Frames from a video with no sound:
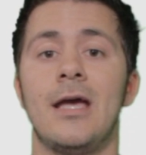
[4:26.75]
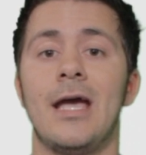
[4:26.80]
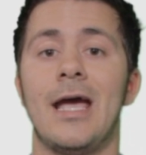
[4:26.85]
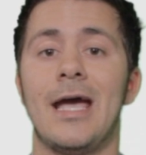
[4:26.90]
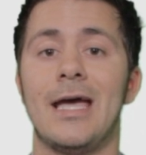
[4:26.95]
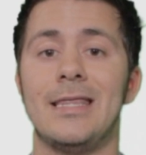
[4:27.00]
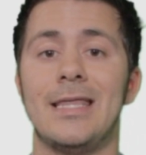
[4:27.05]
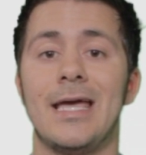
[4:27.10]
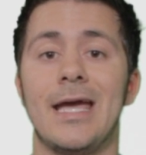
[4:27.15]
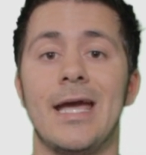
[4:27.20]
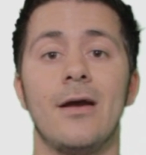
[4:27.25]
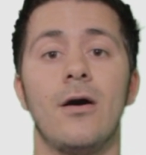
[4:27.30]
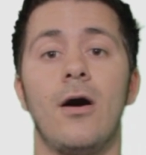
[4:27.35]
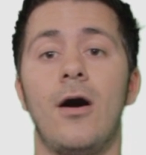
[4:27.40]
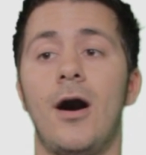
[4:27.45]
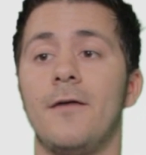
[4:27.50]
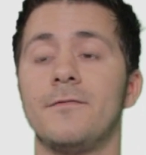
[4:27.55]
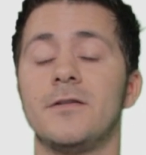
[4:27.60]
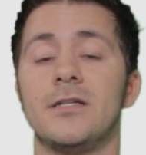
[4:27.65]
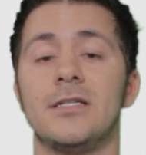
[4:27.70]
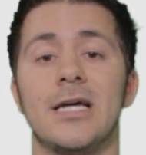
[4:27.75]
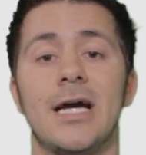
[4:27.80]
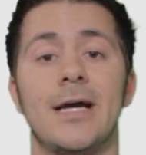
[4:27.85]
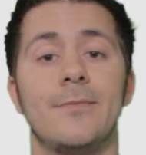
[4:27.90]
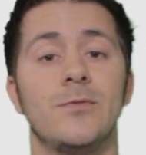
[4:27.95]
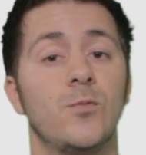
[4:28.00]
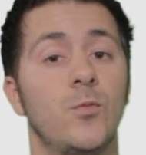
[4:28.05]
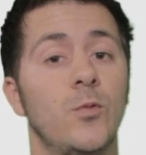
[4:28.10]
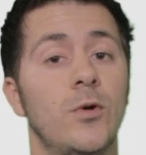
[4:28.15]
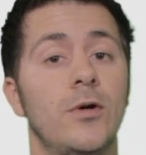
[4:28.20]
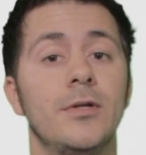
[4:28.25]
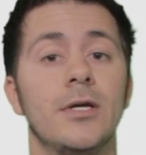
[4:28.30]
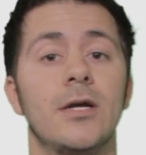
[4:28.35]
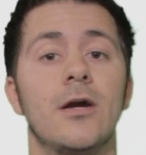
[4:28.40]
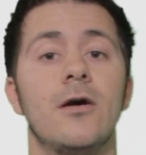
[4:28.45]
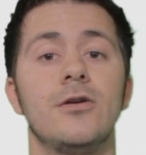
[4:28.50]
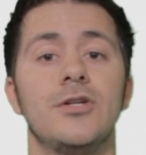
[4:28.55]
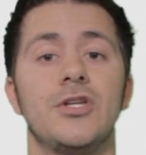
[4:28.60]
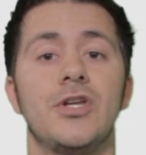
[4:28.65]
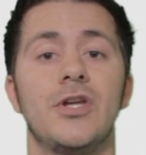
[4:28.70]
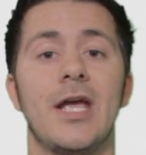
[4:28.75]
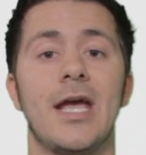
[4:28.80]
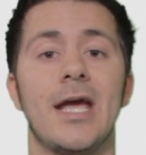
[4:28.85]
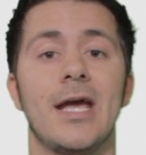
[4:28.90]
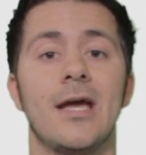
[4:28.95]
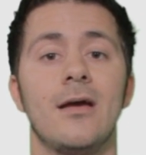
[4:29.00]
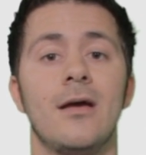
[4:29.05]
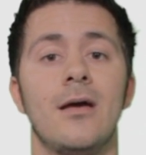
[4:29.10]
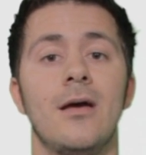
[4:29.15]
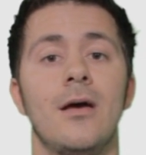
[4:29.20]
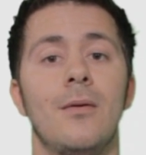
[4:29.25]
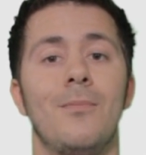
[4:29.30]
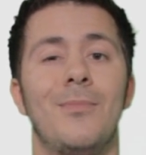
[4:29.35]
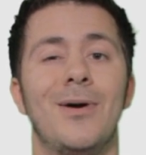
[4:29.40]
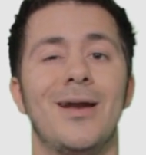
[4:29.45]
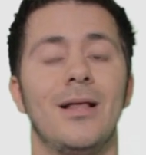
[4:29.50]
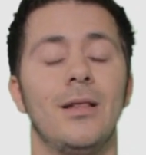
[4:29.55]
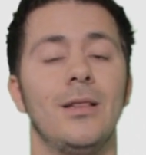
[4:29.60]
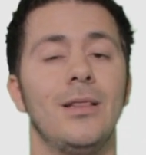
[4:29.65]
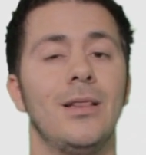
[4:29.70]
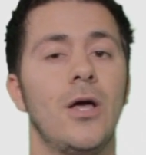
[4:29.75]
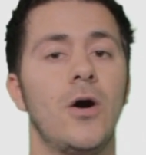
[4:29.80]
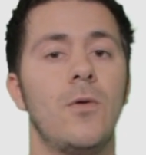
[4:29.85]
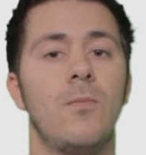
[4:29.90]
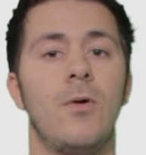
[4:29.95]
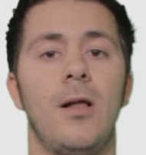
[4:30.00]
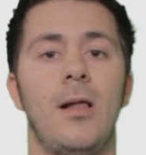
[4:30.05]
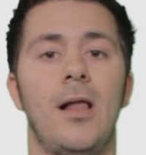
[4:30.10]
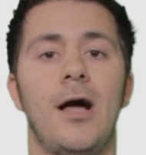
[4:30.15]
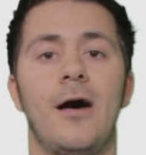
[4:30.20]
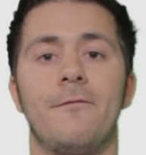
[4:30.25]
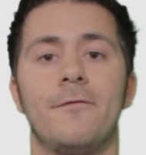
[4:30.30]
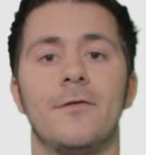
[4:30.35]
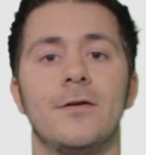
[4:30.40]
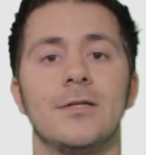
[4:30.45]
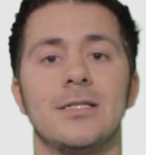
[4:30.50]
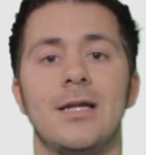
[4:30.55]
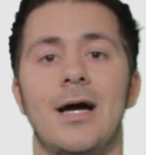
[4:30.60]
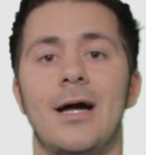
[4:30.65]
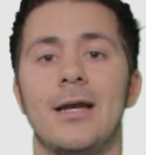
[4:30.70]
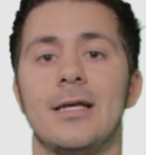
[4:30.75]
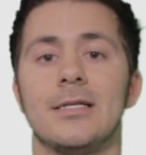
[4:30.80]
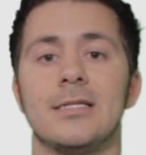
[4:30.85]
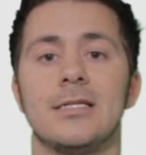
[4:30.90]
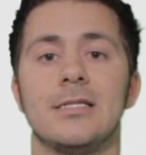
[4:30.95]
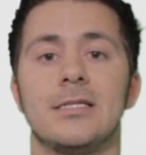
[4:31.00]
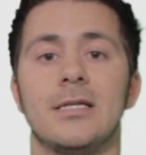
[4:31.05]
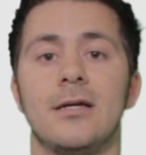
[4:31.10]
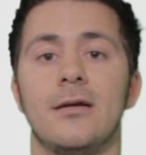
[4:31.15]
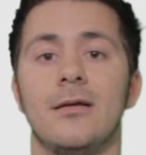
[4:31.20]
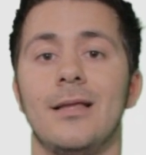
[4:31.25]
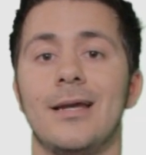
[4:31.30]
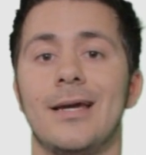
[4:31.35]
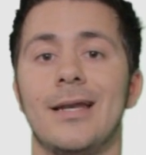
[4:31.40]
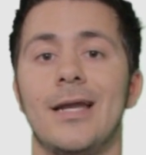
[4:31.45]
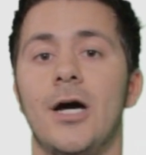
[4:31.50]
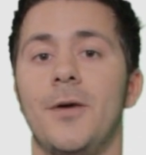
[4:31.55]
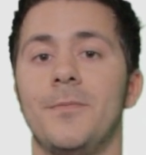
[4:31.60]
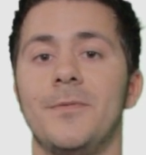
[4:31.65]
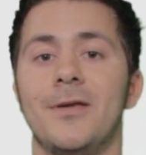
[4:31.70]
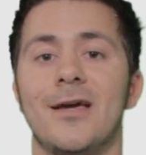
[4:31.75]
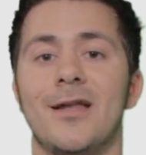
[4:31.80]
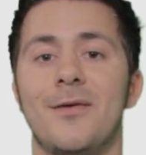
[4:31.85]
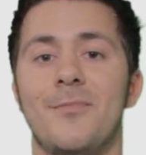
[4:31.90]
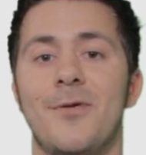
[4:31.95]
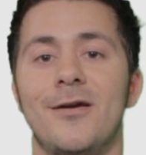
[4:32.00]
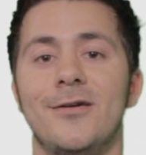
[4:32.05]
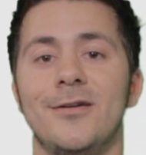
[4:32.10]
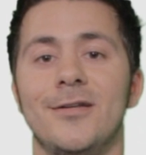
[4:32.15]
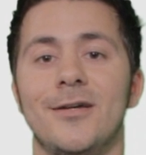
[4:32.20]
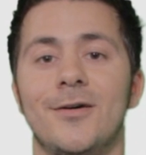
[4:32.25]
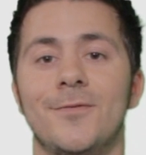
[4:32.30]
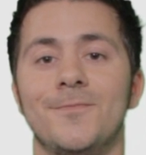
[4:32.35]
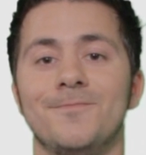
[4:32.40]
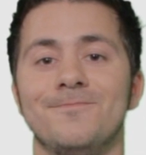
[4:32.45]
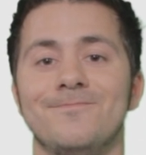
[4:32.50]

and they oftentimes will negotiate, but a lowball offer is not necessarily going to help you get a better deal.